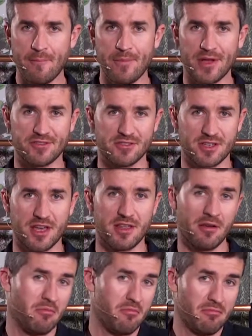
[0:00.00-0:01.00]
butter
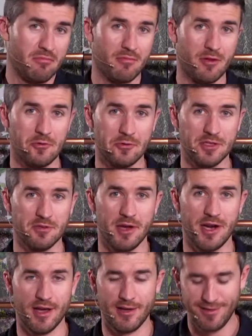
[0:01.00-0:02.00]
together, always a winner.